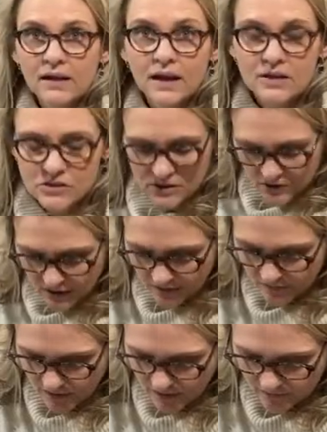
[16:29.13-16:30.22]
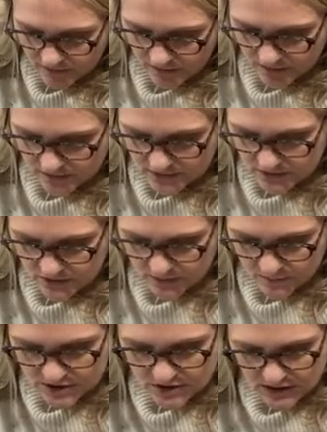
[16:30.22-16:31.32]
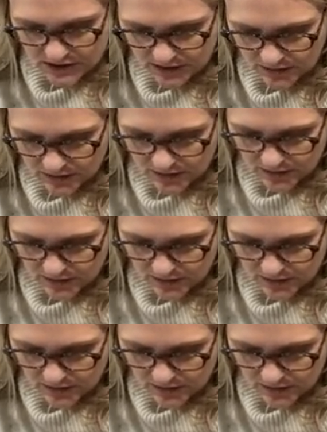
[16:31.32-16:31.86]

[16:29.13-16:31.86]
case you don't have a heavy duty machine.